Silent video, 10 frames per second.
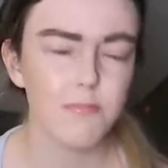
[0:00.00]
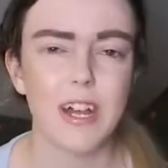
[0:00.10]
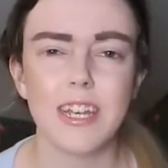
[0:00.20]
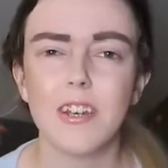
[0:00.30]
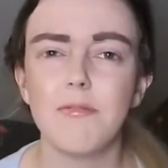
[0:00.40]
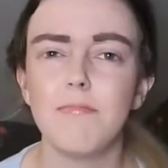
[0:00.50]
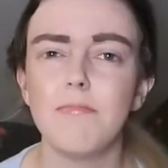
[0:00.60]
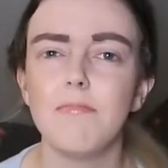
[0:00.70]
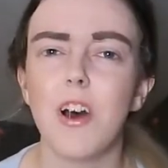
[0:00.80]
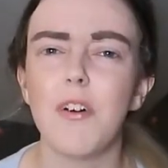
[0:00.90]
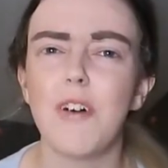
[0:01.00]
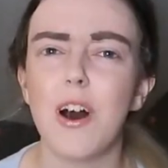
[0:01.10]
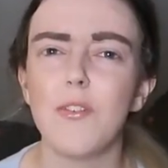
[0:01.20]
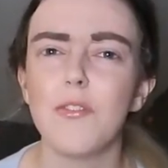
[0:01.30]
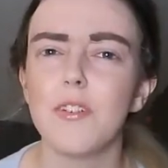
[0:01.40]
Like a
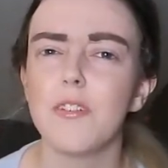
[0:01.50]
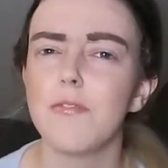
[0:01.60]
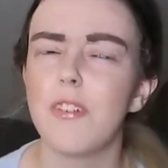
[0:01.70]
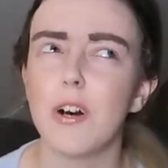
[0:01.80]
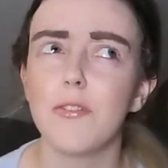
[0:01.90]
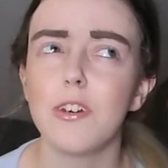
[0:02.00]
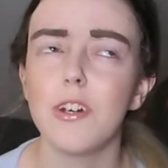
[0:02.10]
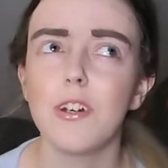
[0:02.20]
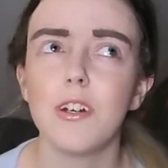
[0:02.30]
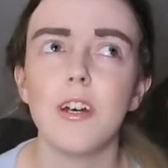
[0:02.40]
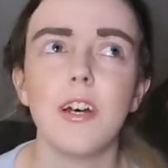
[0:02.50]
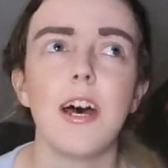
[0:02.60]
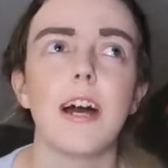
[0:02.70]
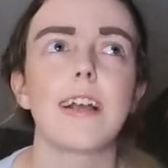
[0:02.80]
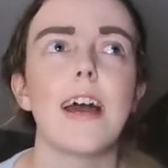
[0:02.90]
velvet,
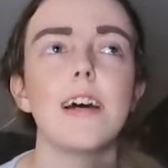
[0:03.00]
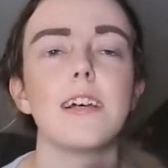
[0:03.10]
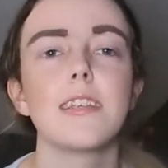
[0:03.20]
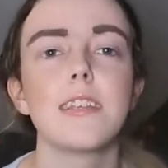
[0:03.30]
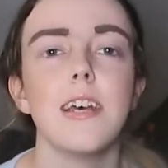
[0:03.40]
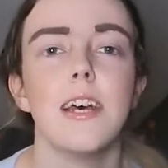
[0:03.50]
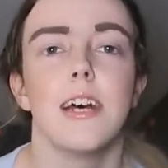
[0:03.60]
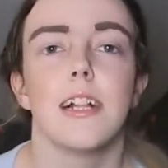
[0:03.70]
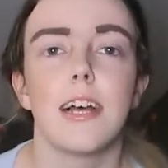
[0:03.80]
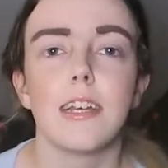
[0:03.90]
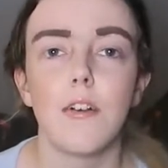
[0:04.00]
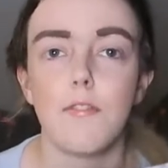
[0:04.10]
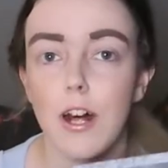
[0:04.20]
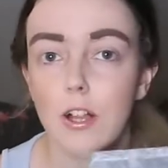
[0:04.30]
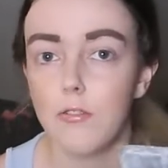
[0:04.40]
I guess. Like a
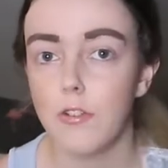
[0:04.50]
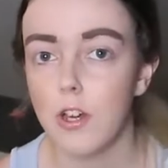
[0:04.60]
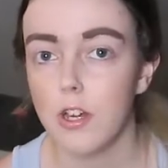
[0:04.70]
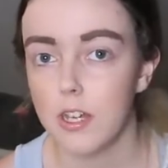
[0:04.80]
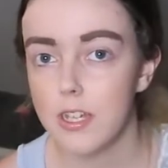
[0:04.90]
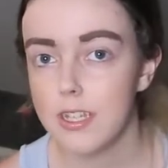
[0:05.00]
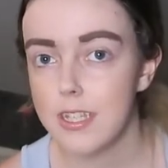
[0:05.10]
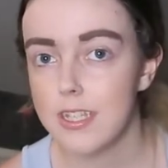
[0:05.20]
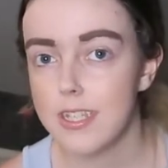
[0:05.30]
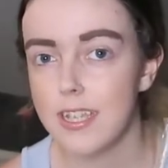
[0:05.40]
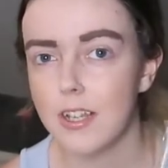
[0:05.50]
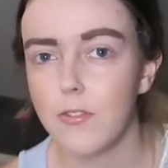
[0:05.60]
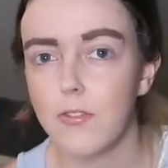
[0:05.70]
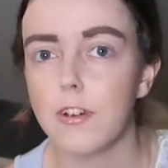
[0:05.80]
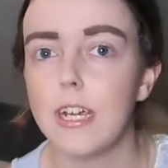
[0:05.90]
velvet
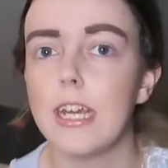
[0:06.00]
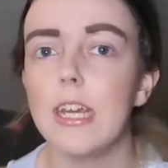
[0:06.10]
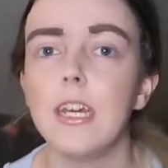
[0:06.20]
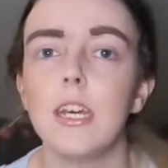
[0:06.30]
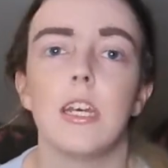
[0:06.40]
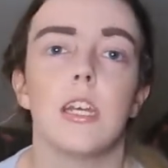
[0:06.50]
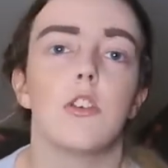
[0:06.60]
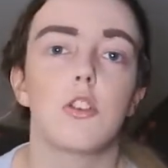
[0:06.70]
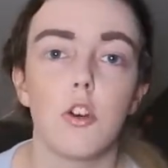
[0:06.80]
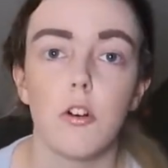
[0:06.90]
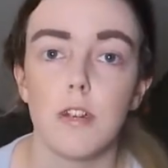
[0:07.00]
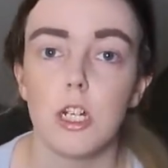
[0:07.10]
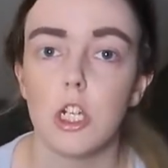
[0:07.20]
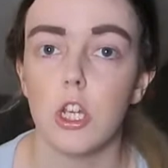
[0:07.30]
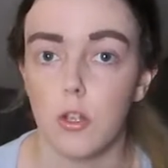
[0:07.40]
silvery
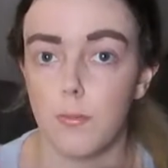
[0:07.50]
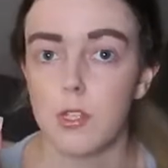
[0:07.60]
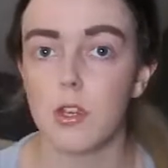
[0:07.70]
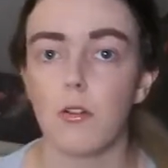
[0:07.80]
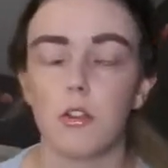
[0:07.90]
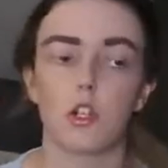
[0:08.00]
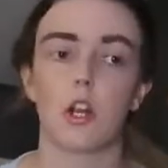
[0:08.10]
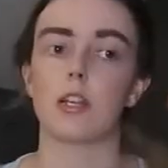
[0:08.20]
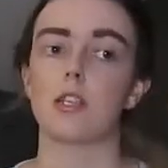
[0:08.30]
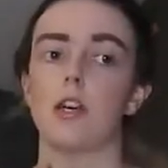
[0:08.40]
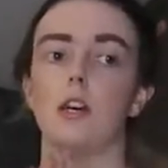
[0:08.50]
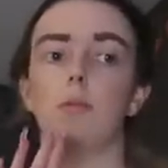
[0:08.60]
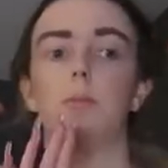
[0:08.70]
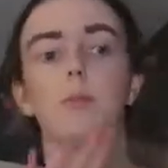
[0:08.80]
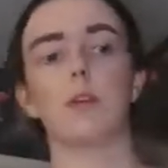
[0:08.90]
storage cube to go on the dresser,
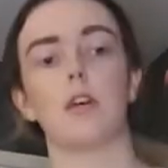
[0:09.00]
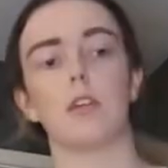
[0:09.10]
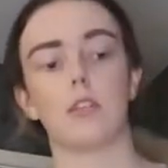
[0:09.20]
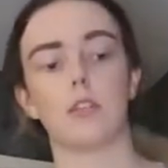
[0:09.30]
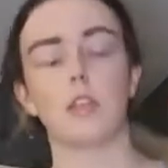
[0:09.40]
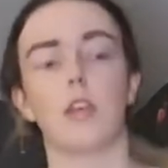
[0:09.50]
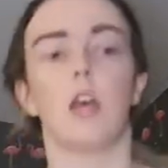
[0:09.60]
because